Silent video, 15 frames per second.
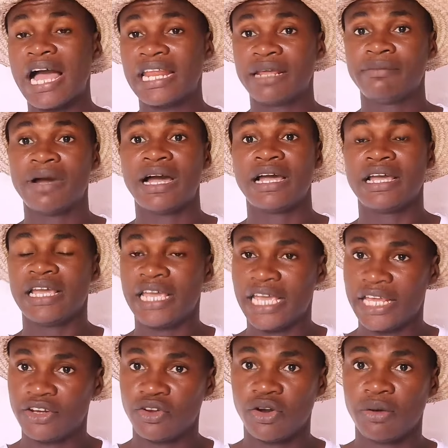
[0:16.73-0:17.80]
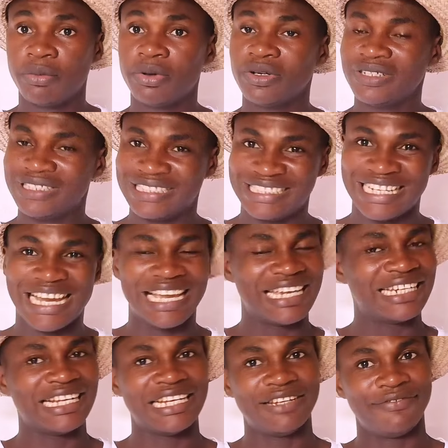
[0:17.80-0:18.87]
animal end up
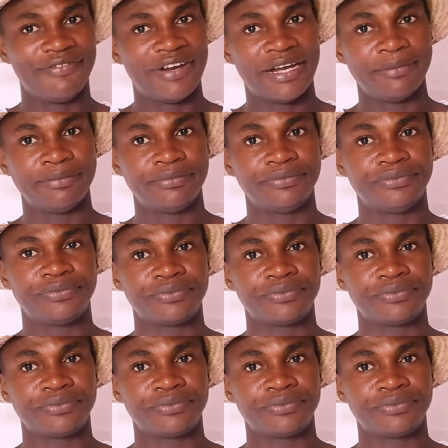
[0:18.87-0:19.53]
dying at the farm.